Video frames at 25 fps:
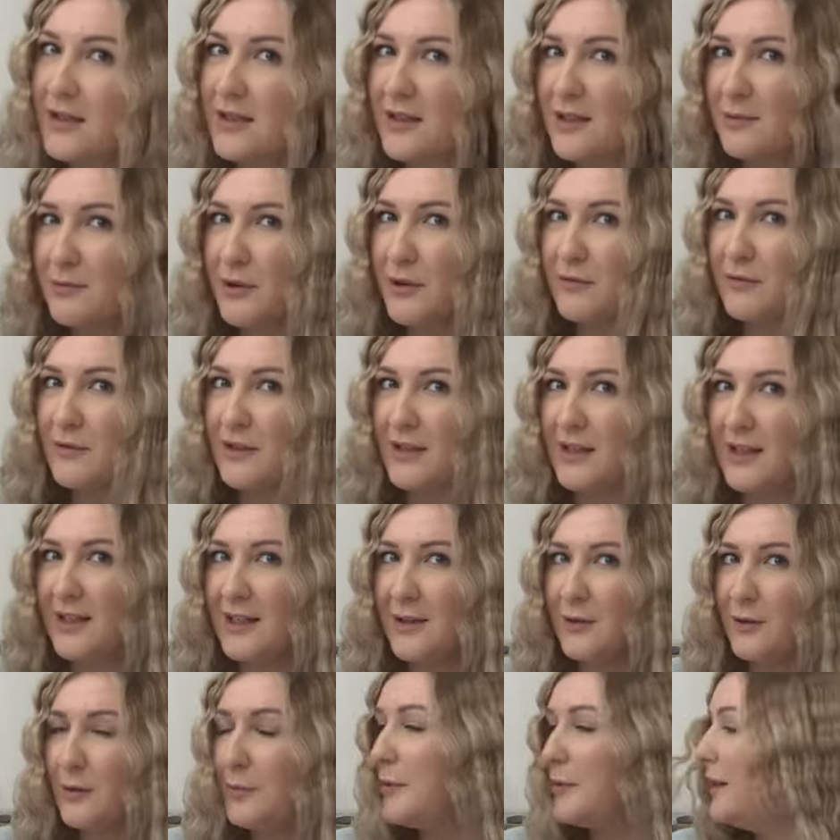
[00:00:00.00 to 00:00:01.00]
it smoothed it a
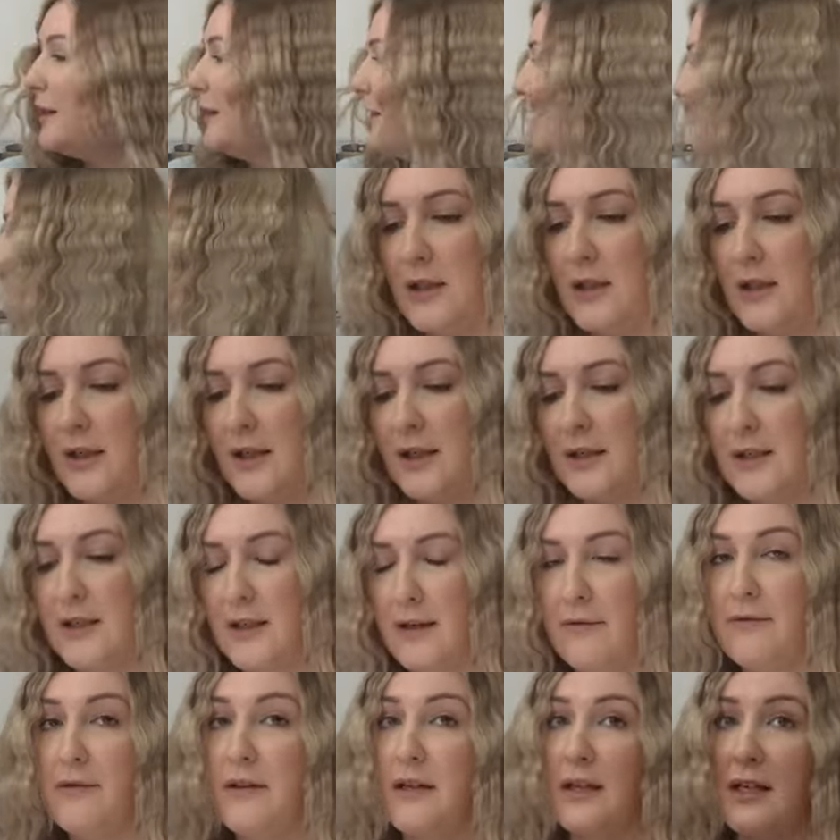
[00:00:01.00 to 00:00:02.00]
little bit. This look is
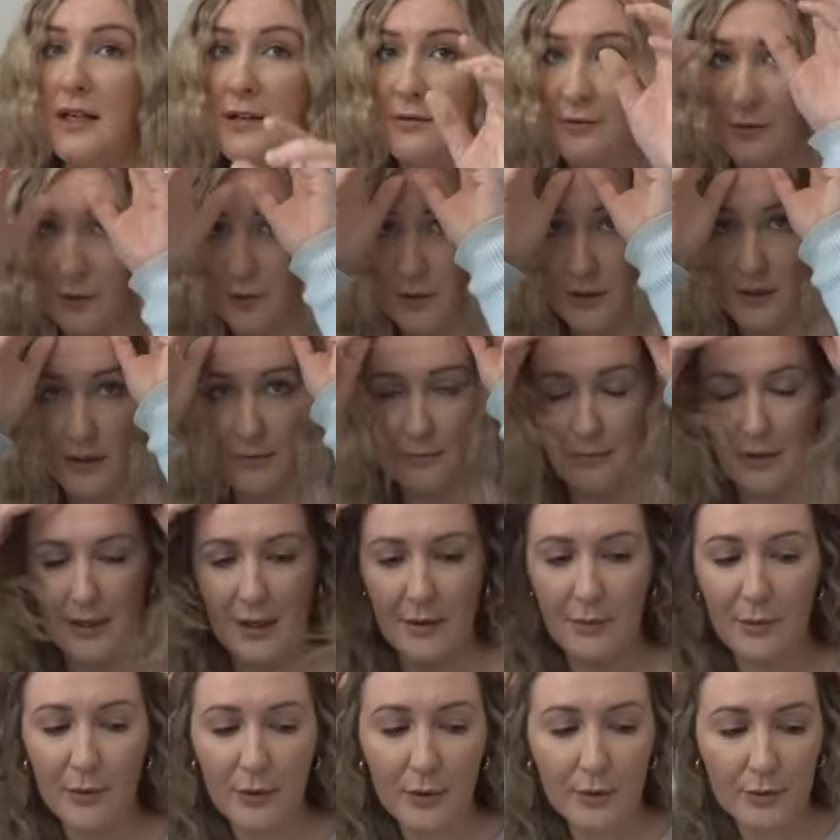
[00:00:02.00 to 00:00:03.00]
definitely for some
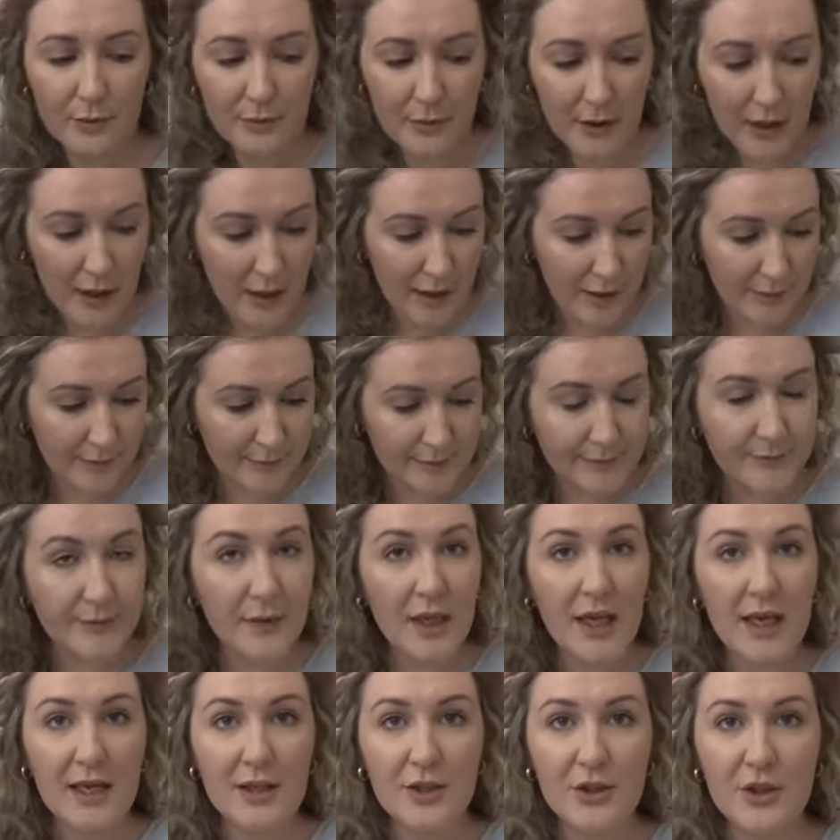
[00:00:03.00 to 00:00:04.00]
people. Um,
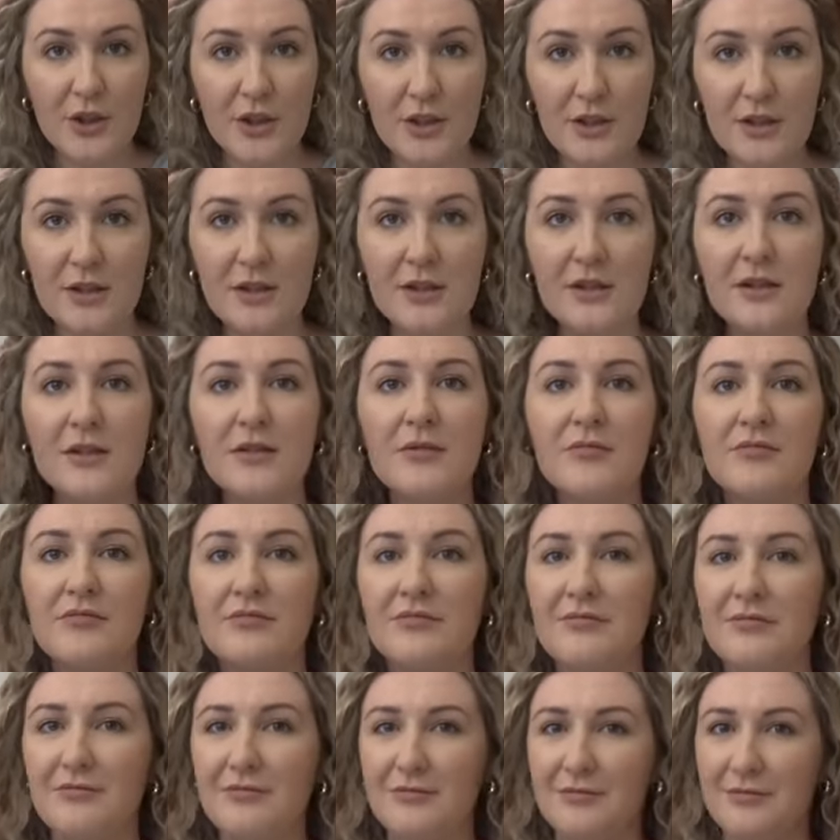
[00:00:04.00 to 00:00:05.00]
It's just
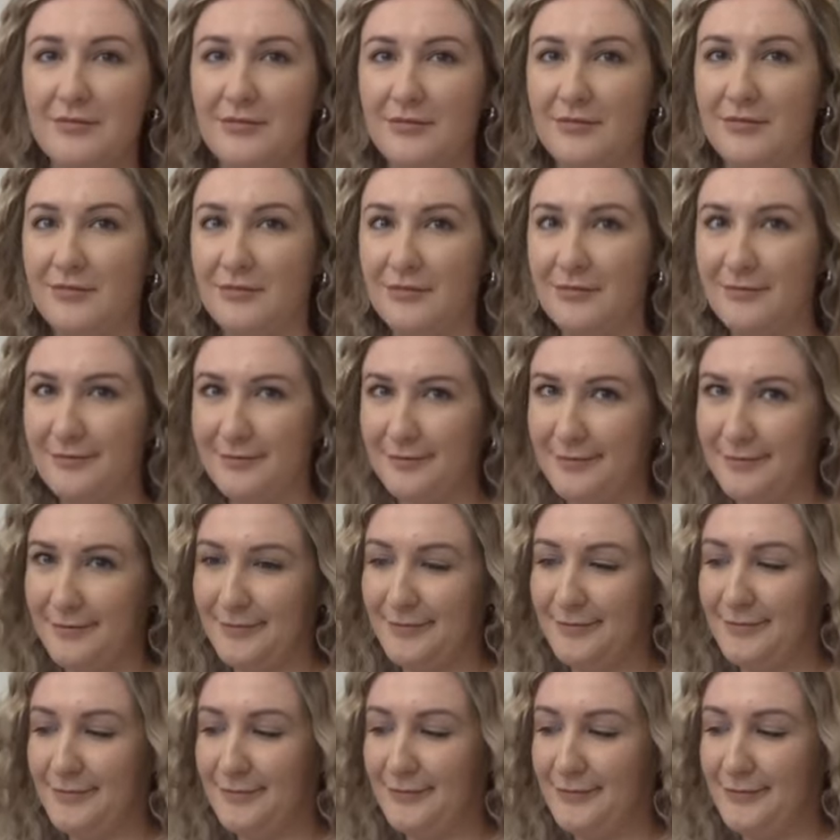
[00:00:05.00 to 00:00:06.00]

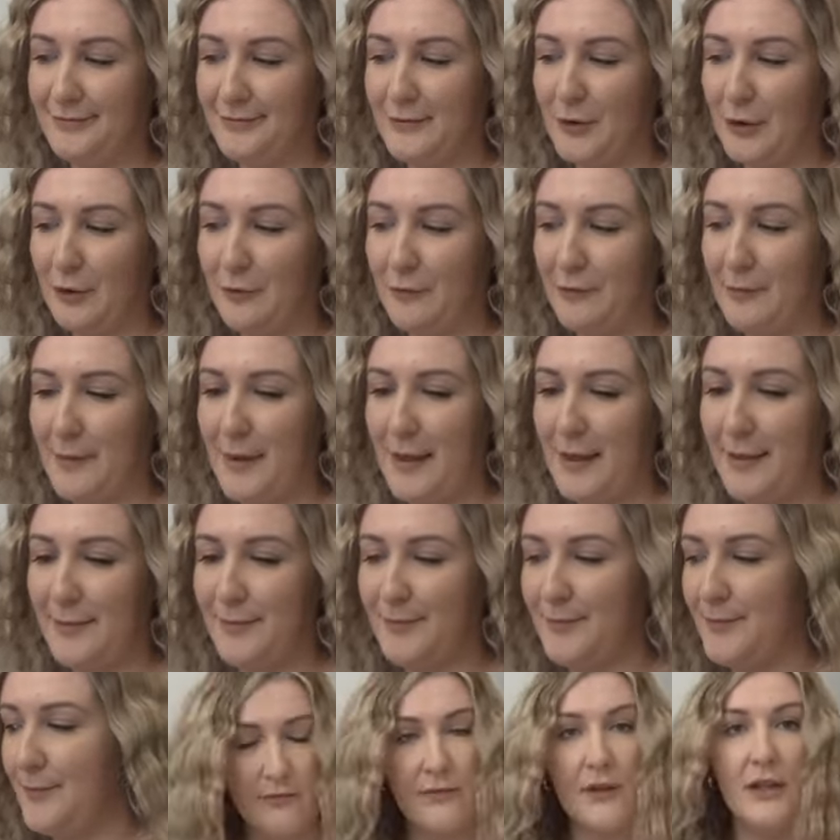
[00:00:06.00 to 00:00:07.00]
Mm, not for me.
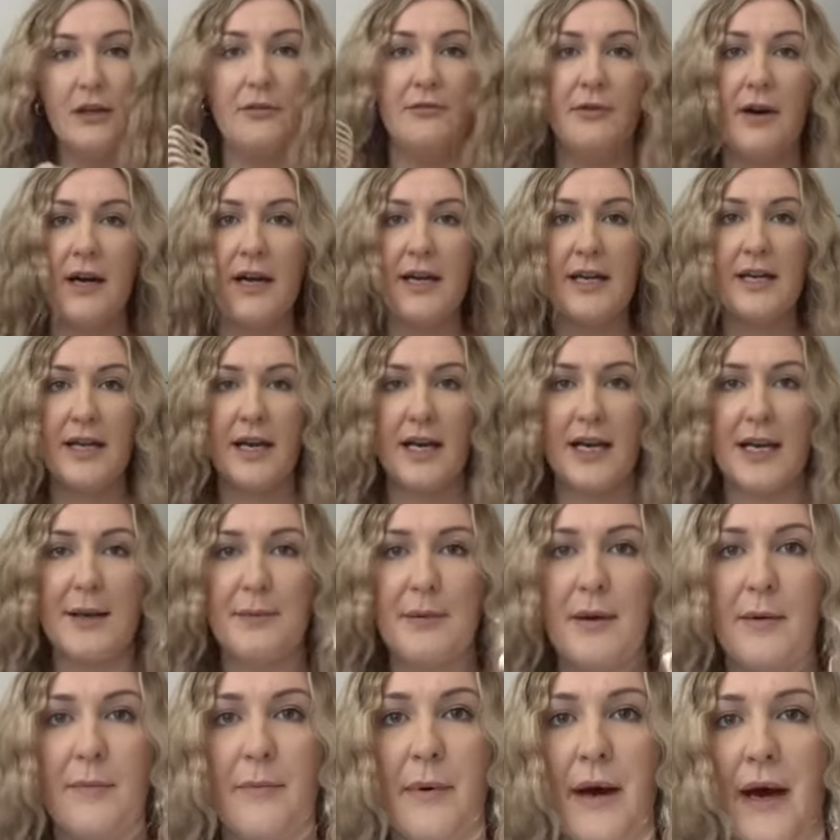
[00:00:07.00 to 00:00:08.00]
If I
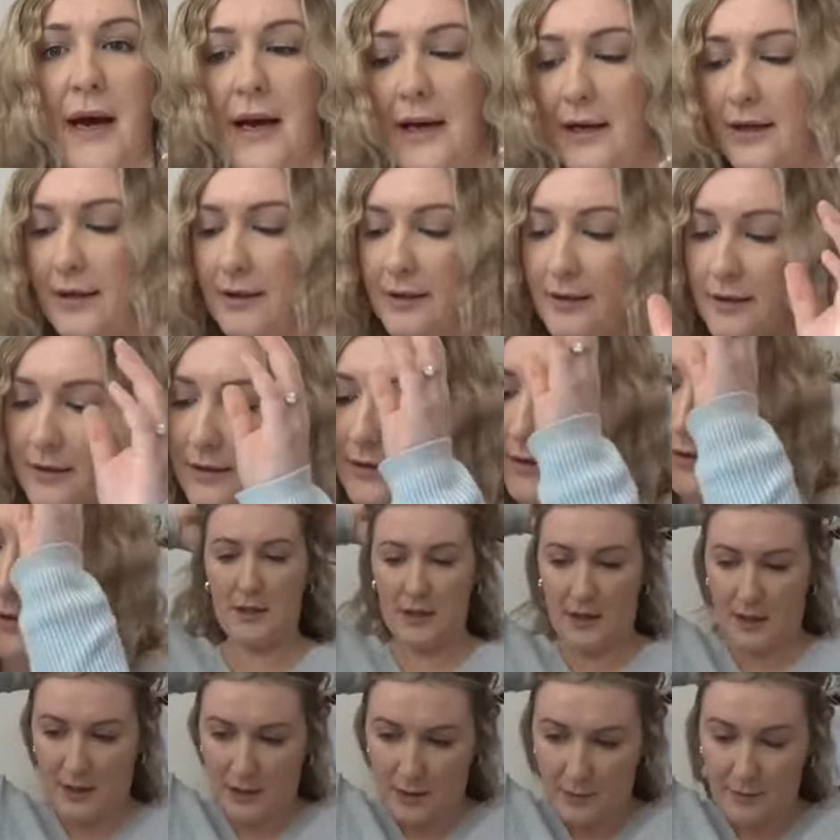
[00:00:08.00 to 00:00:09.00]
clip it back, is
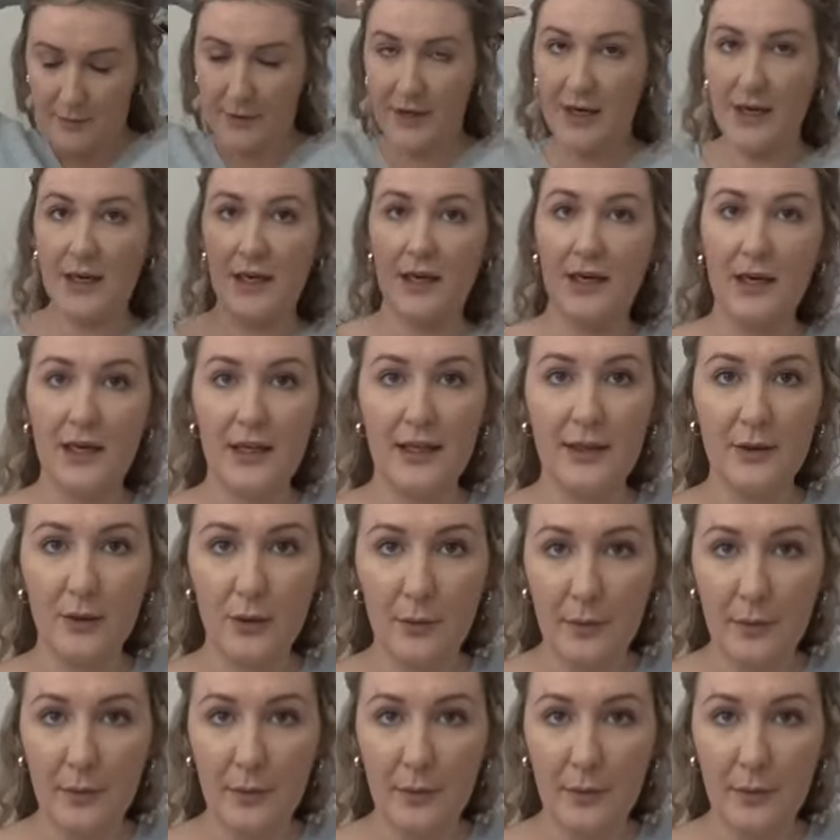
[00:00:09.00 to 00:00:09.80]
it gonna be a little